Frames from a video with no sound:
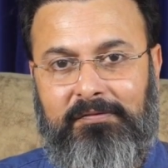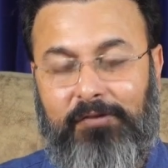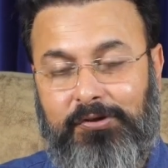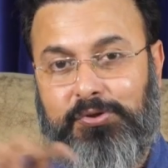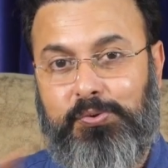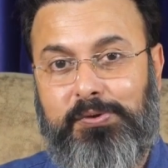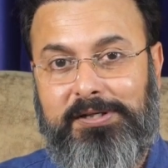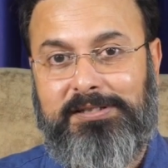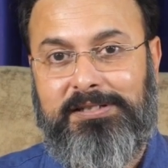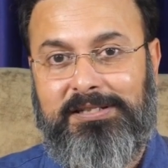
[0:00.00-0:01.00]
For
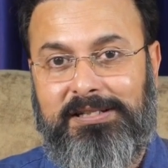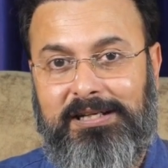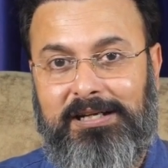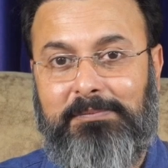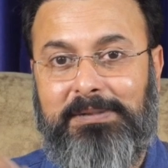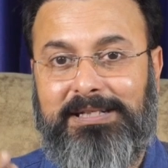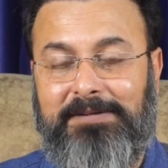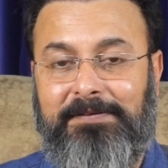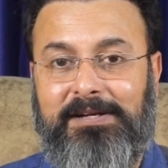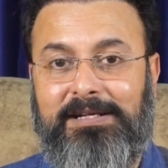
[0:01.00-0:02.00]
students, it will be
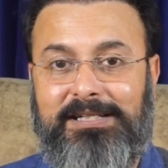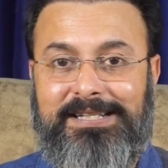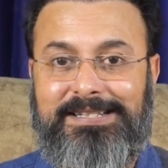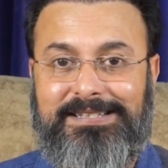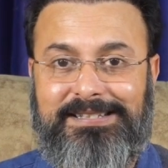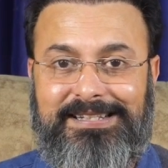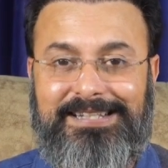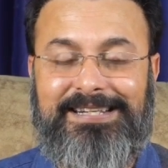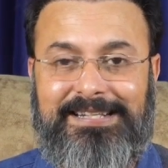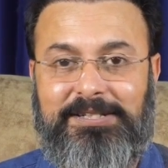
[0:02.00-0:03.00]
difficulties
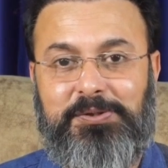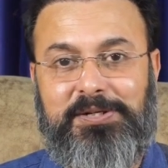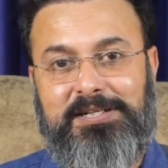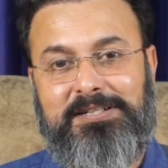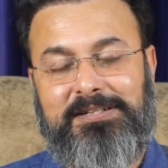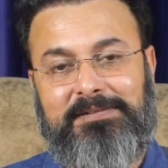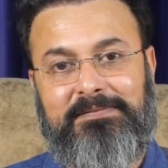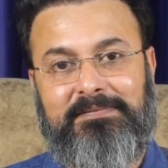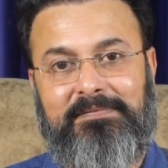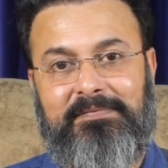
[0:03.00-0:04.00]
in education.